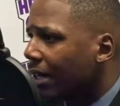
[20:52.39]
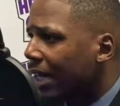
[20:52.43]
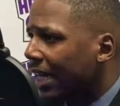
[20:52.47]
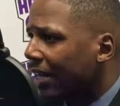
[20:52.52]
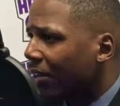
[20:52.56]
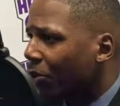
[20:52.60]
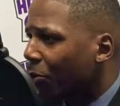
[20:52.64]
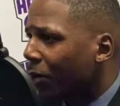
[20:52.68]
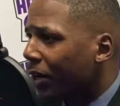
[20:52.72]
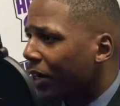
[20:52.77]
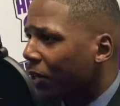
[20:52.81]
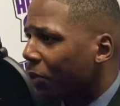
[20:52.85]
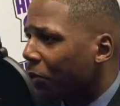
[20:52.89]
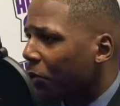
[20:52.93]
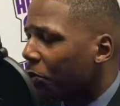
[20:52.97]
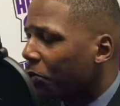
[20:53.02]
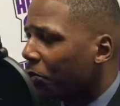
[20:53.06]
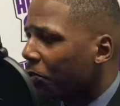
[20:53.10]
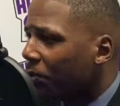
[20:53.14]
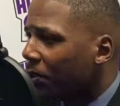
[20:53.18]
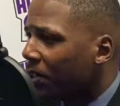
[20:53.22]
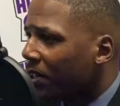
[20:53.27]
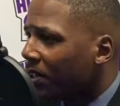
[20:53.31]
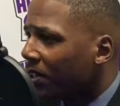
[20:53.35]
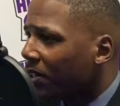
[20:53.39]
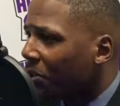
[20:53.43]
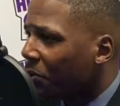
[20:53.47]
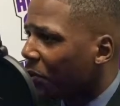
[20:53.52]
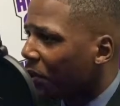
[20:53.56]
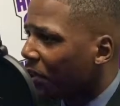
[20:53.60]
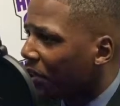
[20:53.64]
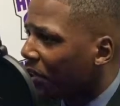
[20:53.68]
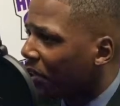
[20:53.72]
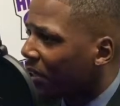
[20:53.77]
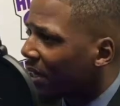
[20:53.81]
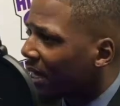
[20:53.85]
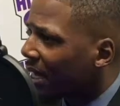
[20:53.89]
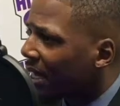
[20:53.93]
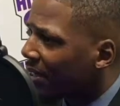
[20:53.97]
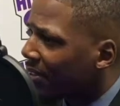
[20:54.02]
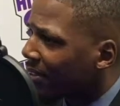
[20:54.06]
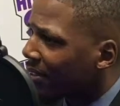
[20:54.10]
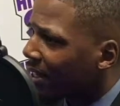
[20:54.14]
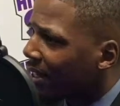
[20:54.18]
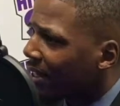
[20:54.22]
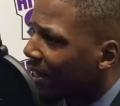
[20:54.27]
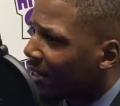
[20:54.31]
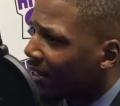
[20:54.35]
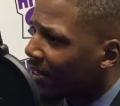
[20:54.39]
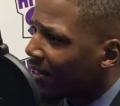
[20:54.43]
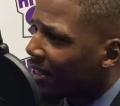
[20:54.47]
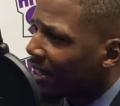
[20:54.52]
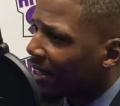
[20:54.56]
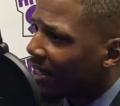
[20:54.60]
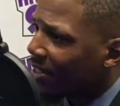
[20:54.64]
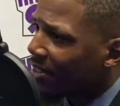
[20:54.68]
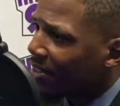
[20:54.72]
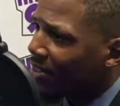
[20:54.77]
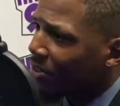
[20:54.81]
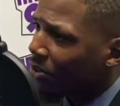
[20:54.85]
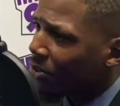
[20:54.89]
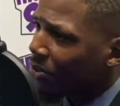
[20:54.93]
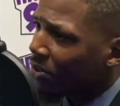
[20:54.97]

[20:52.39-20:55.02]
and the way you feel when you're not taking chances on